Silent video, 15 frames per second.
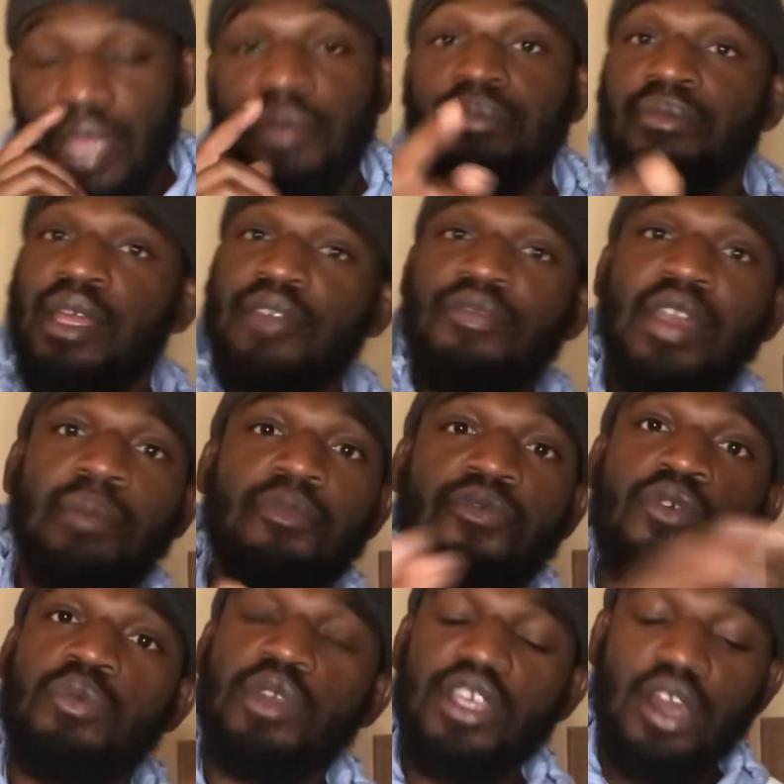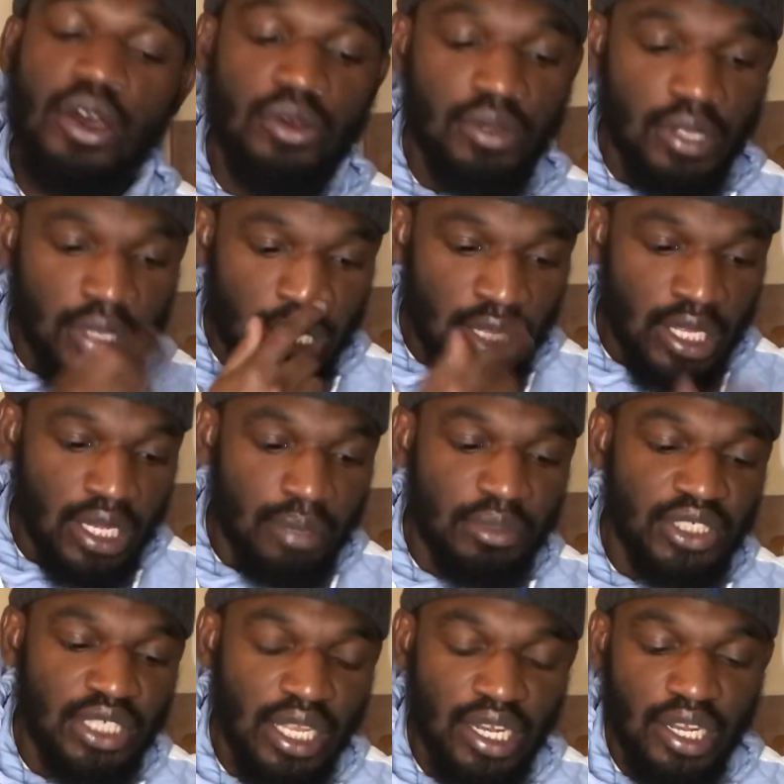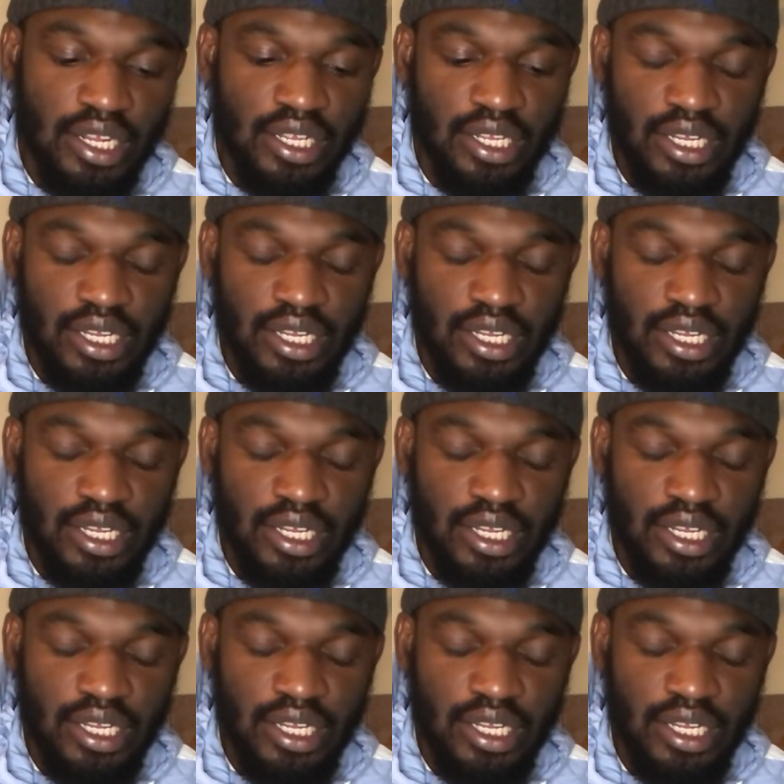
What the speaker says: Matter of fact, before we go, let me shout out